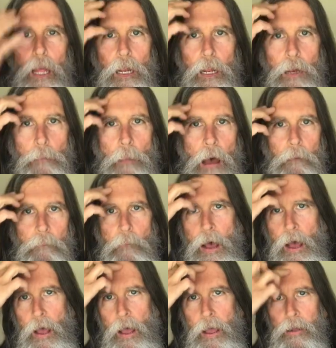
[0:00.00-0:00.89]
and in my
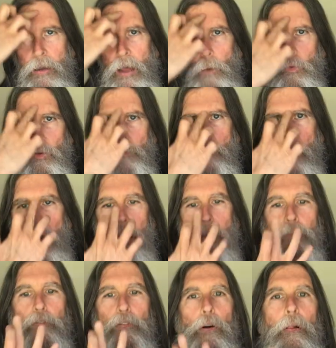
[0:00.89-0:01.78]
mind i was
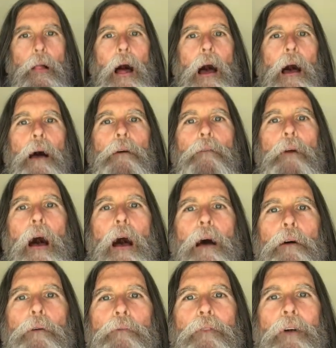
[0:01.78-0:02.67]
mindful I,
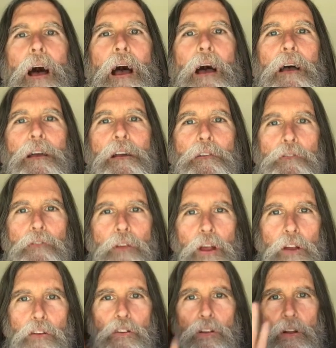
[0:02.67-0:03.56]
I i
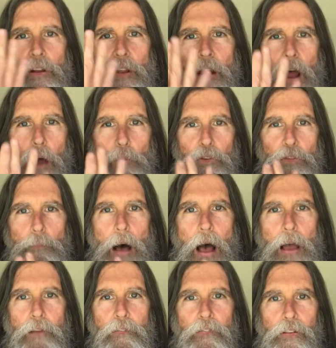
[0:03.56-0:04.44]
envisioned and i was
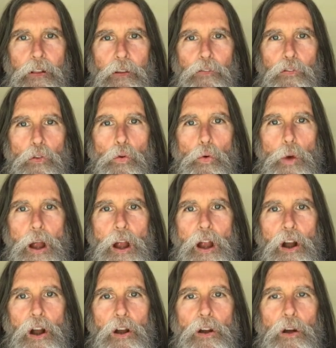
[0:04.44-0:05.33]
mindful of
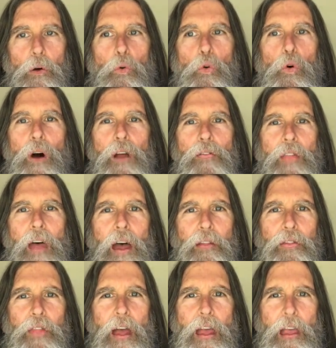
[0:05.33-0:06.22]
where what
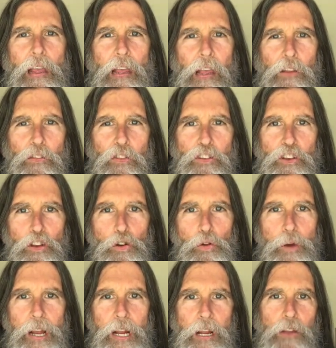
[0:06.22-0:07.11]
that thing is
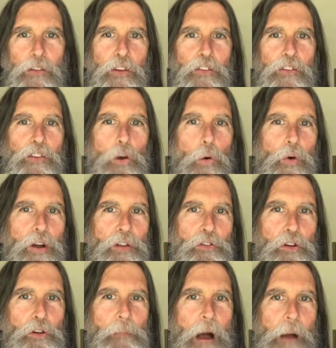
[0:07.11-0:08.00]
doing as it's
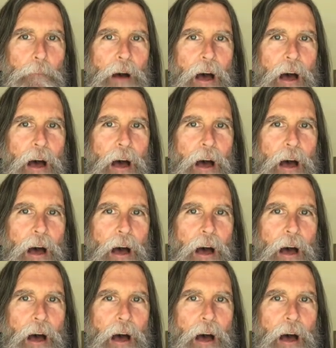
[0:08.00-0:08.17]
going through my